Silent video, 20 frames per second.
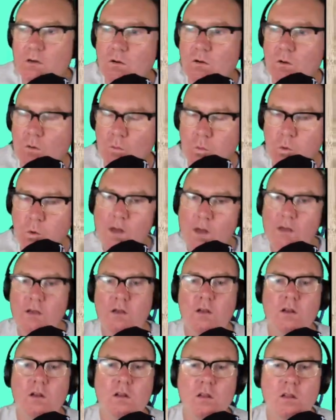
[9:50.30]
What
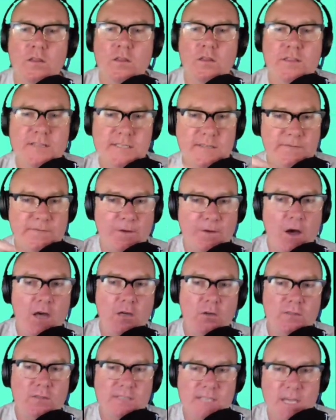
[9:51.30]
this
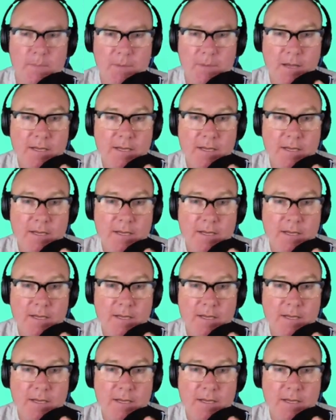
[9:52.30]
final tip,